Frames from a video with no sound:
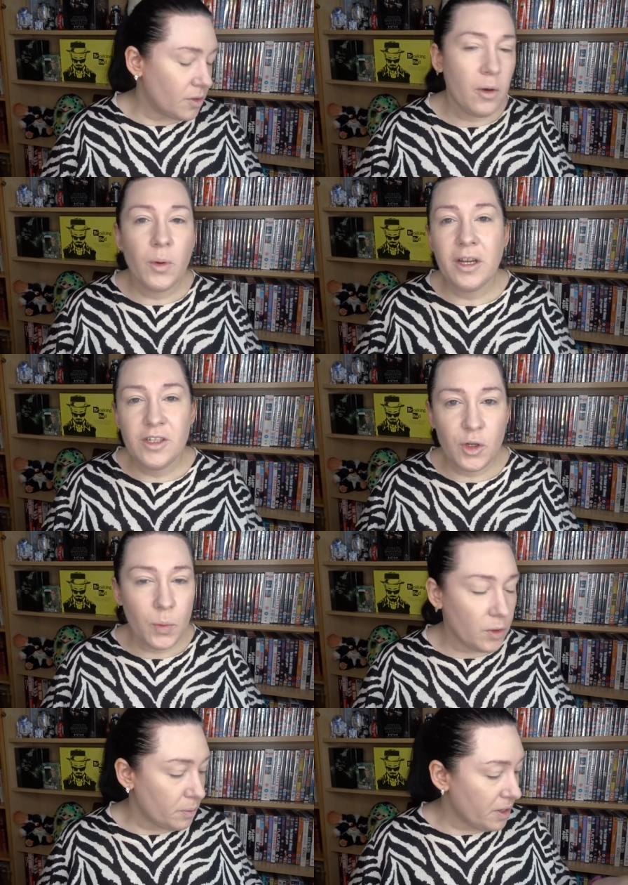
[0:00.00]
yeah, when I
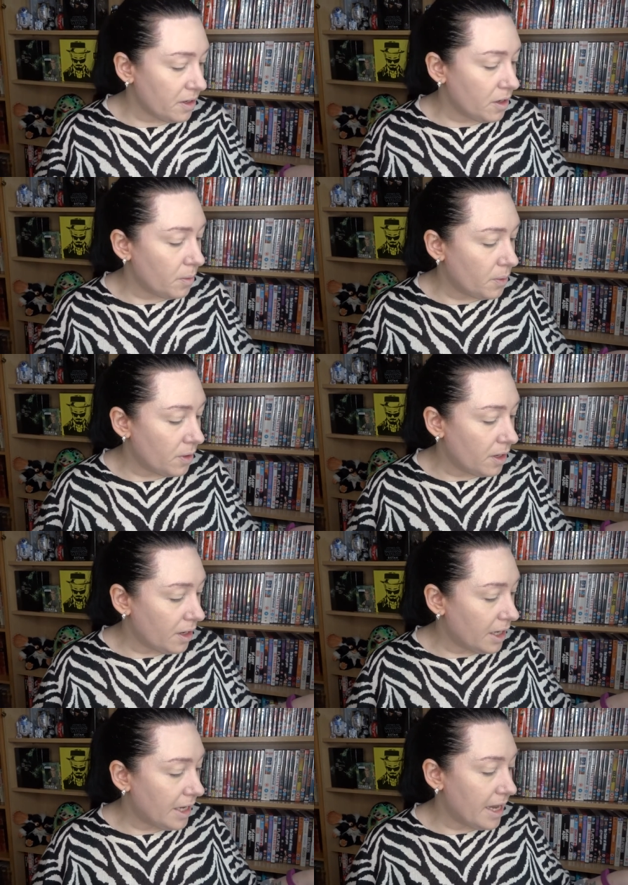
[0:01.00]
don't wear makeup,
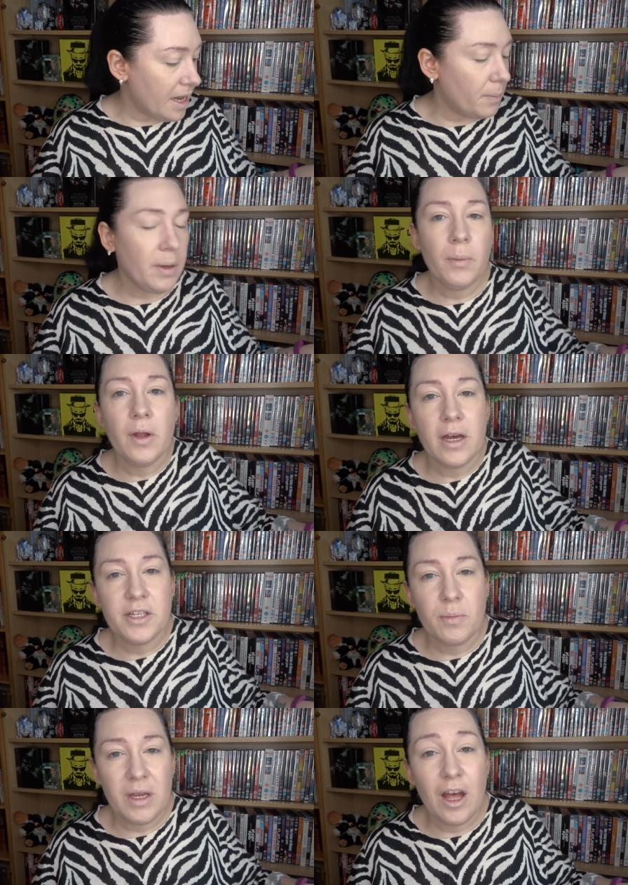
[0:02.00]
I get people
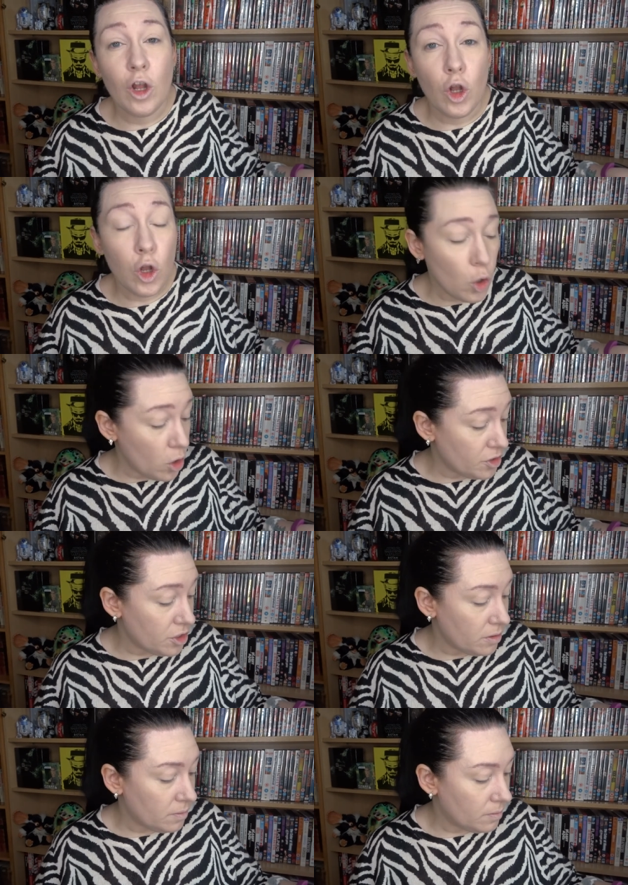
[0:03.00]
ask me a
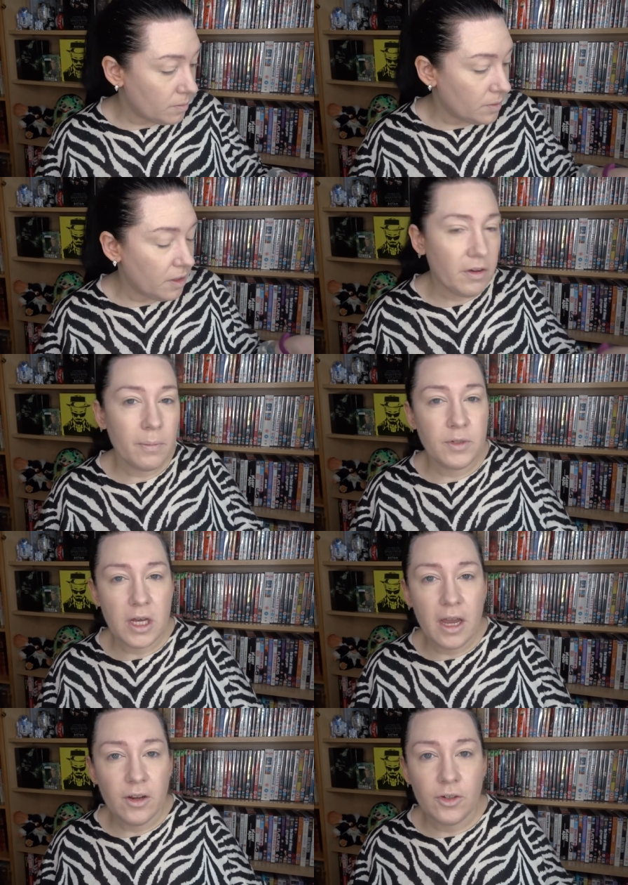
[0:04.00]
lot if I'm
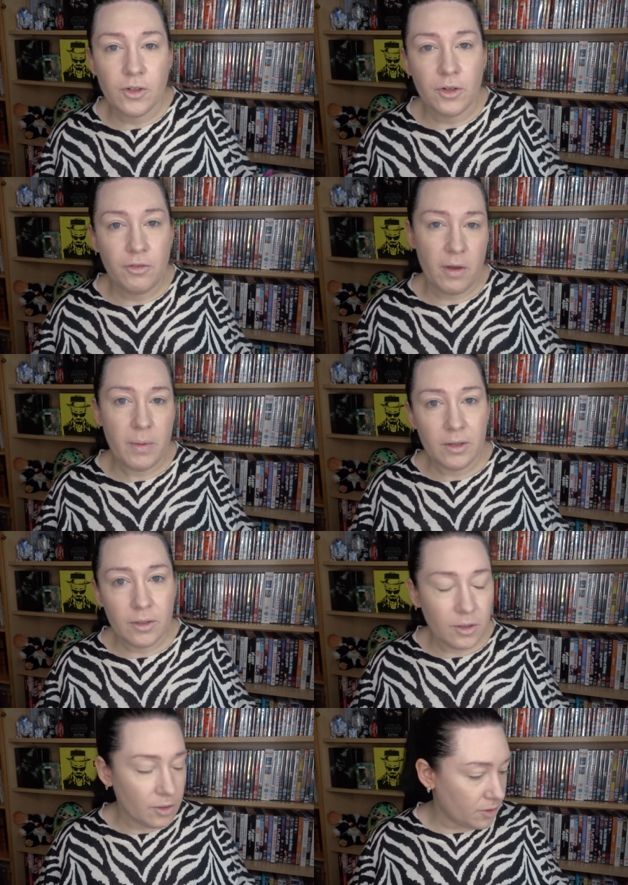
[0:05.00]
tired or if I'm
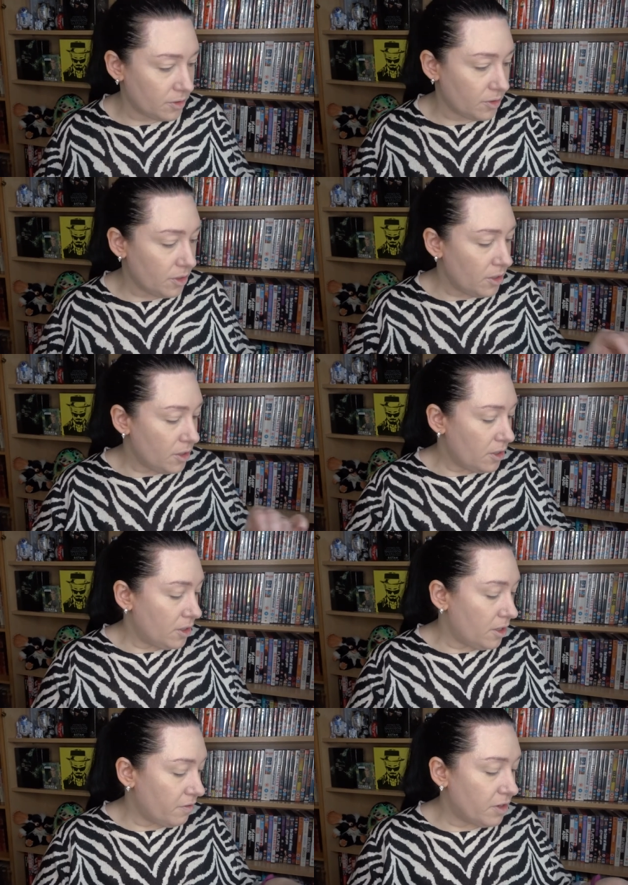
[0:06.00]
ill or
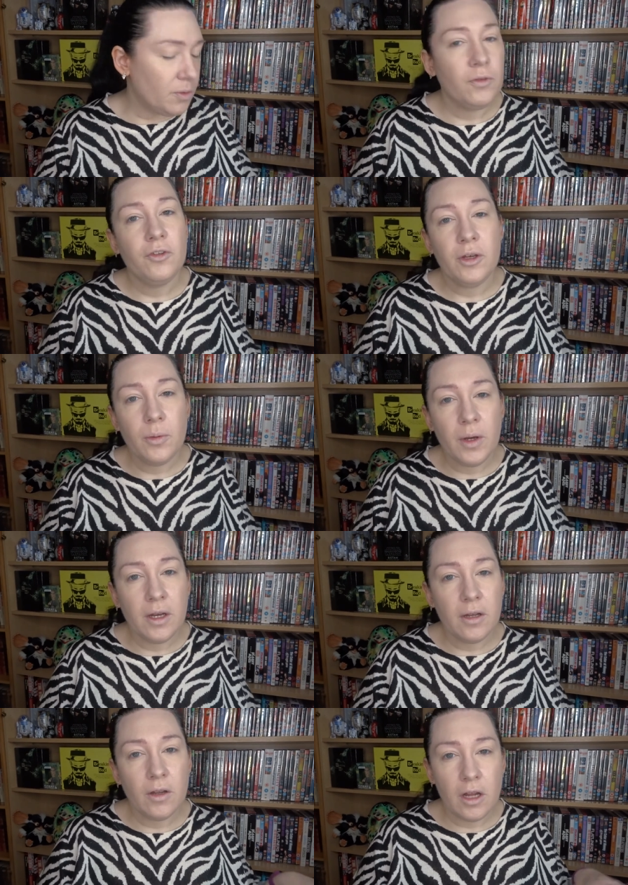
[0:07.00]
if I don't feel
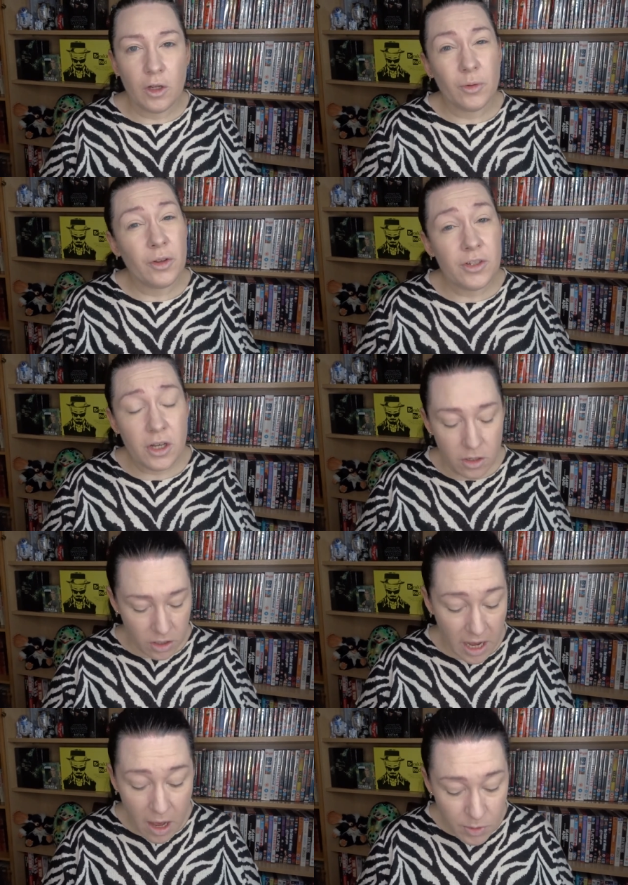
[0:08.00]
well, I look run down.
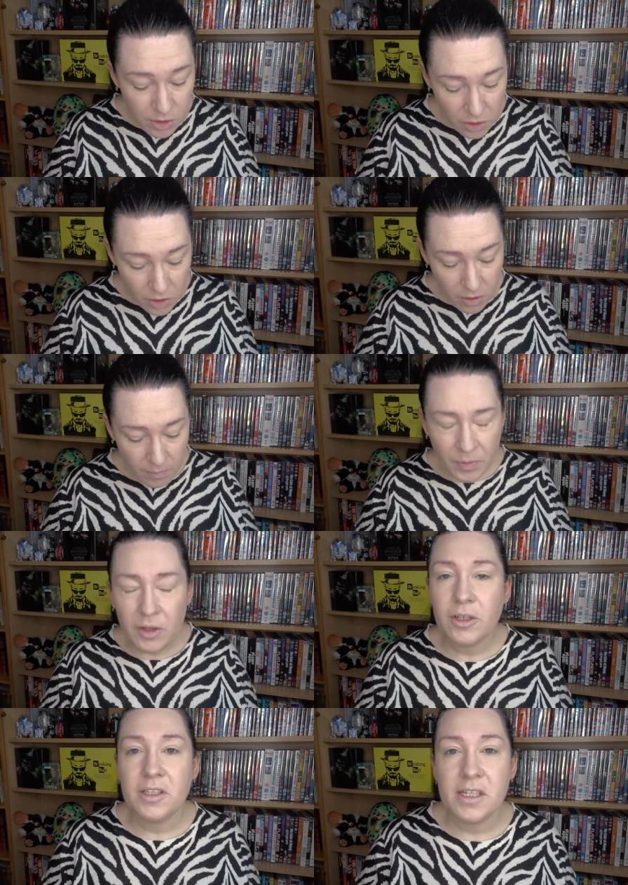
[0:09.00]
It happens a lot.
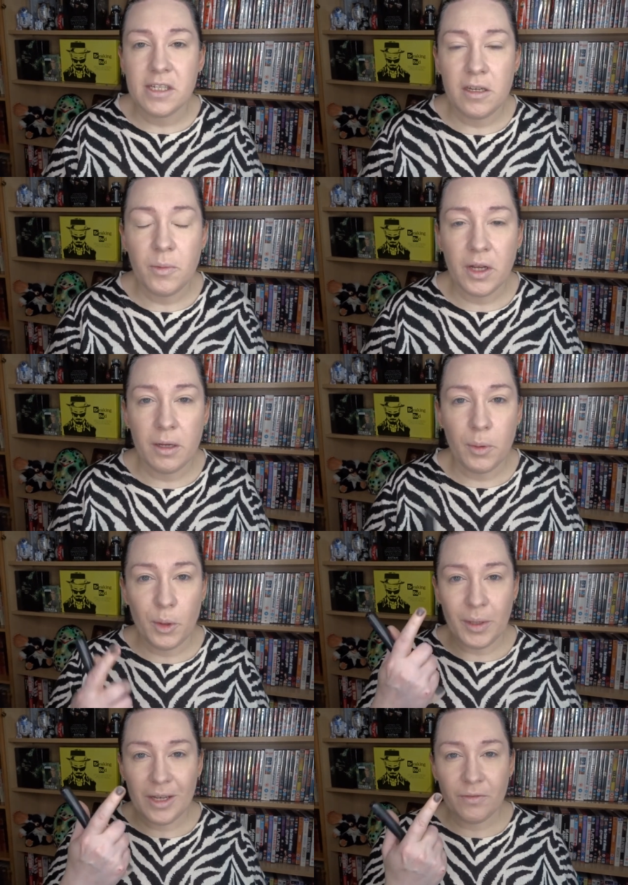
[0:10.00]
And you can see when I
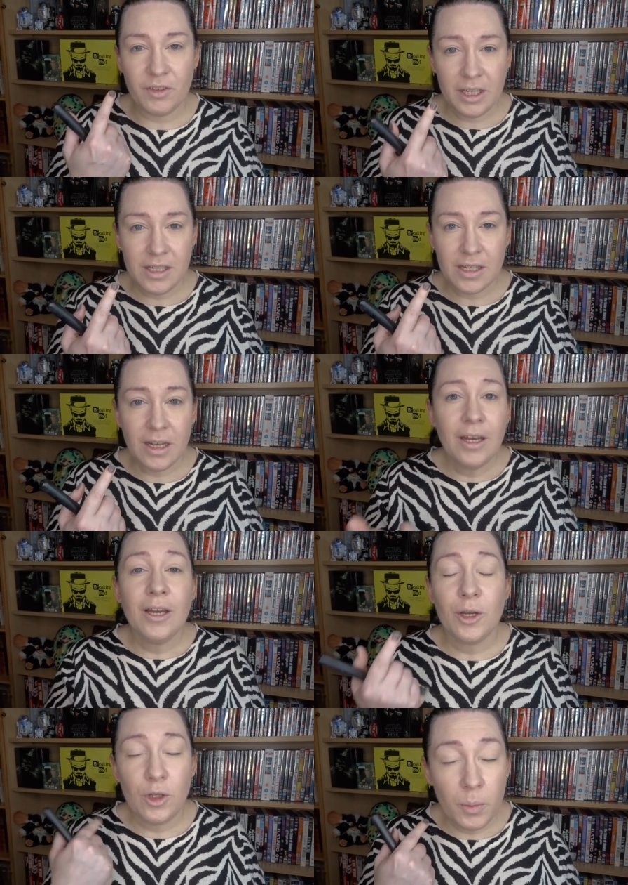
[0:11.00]
put my base,
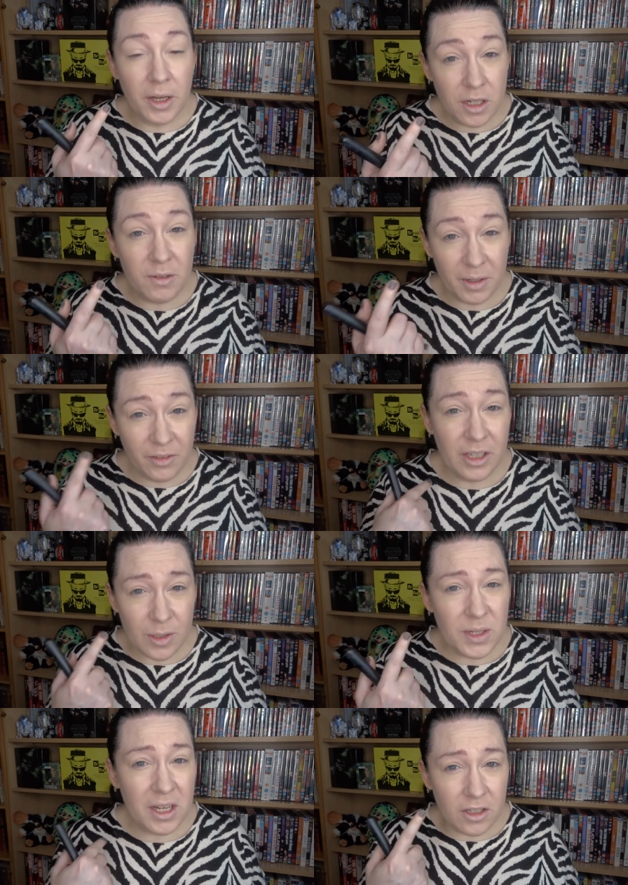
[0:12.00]
can you imagine if my
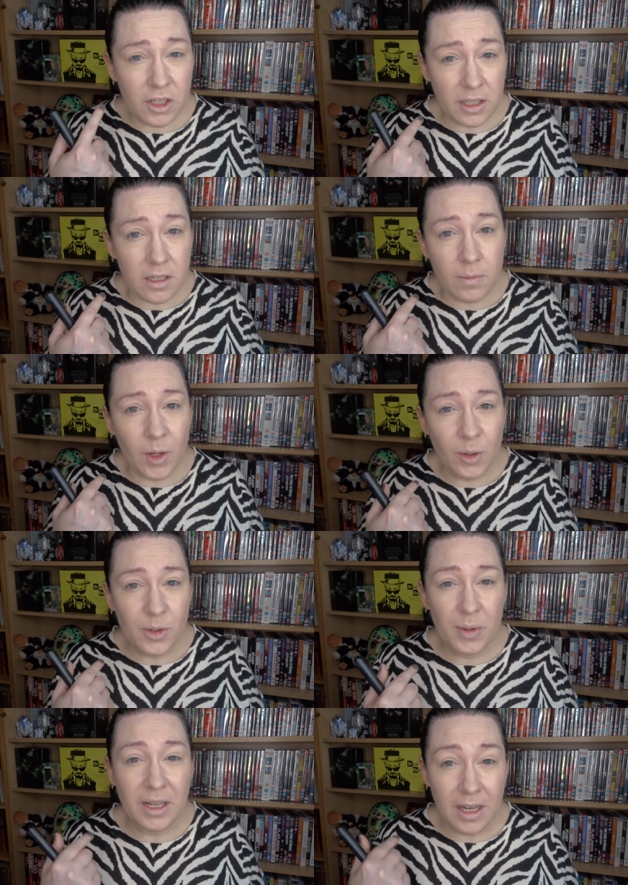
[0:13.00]
face was actually the same colour
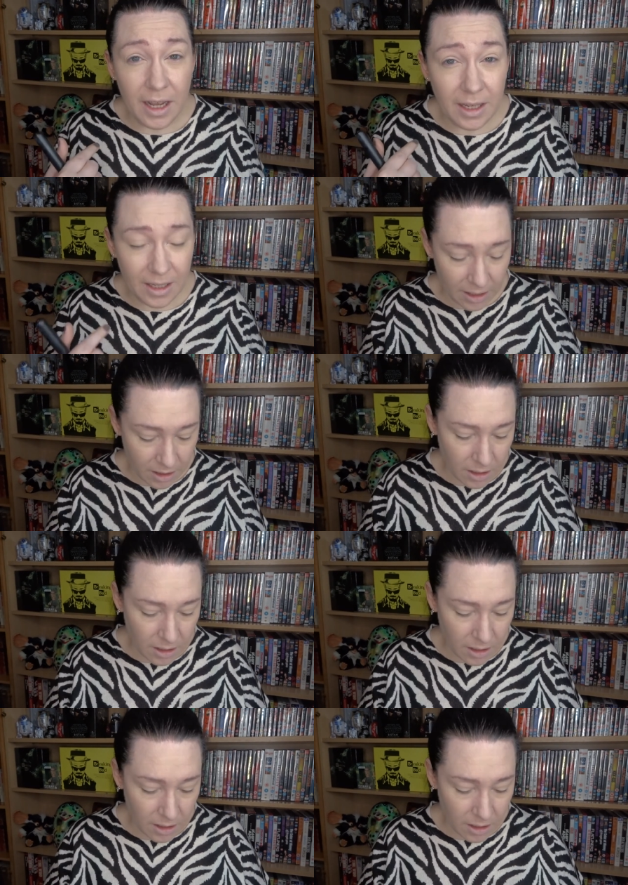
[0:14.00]
as my neck?